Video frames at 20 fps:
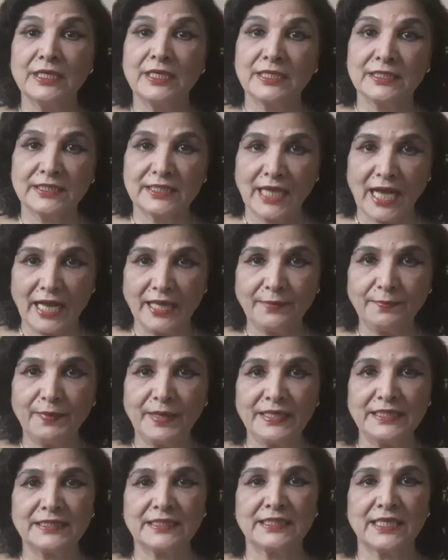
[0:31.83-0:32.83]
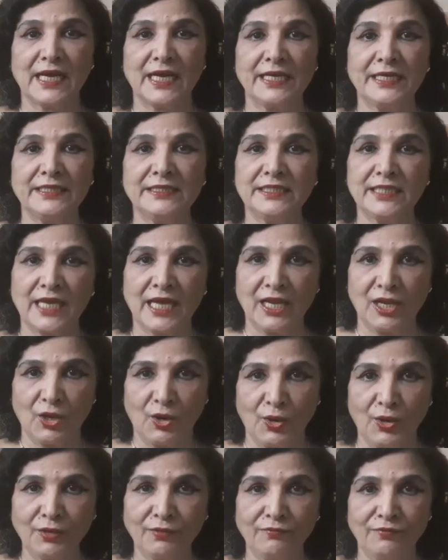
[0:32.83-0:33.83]
side by side
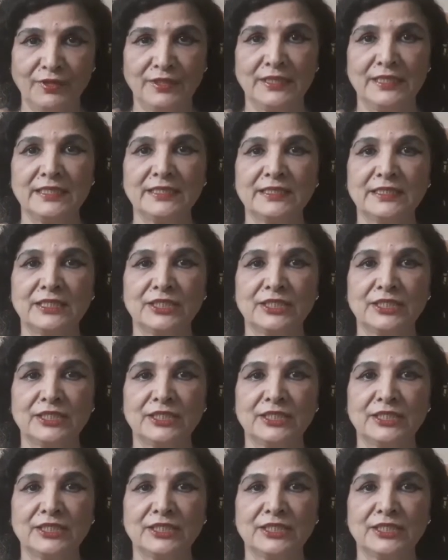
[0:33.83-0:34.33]
along with this